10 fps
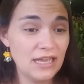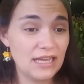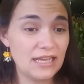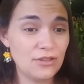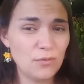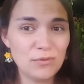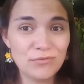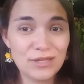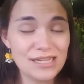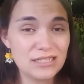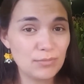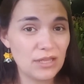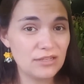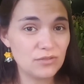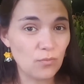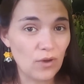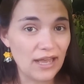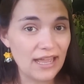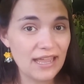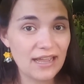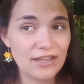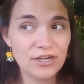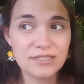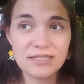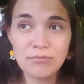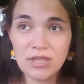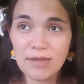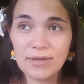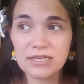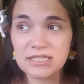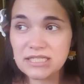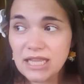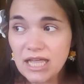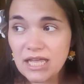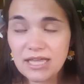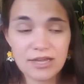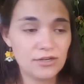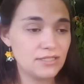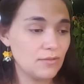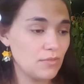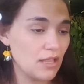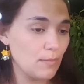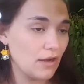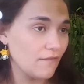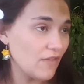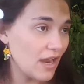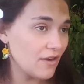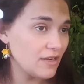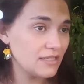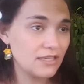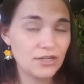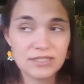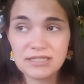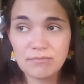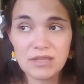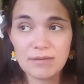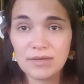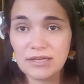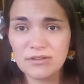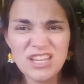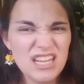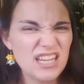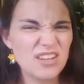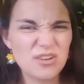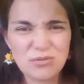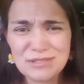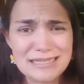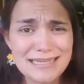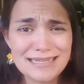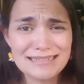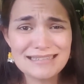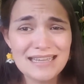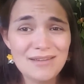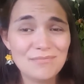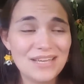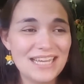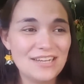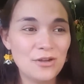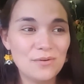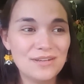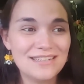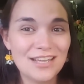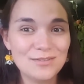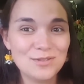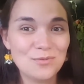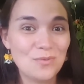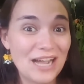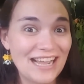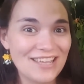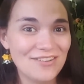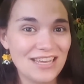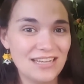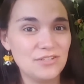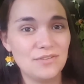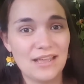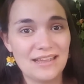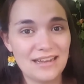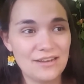Uh, no one really explains why. I heard something about a slug, I heard something about a virus, I heard something about, you know, seeds, but no one tells you why you can't do that.